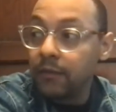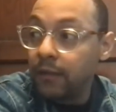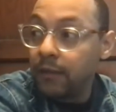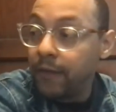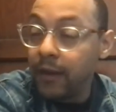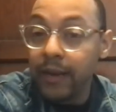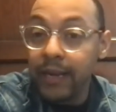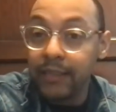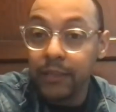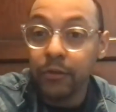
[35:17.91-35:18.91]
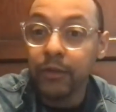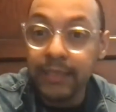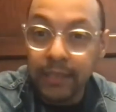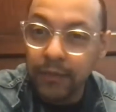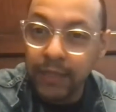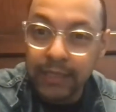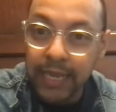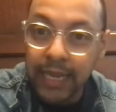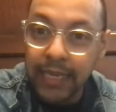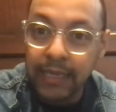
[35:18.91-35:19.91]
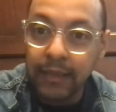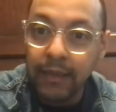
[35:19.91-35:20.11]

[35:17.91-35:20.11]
varying degrees of anxiety.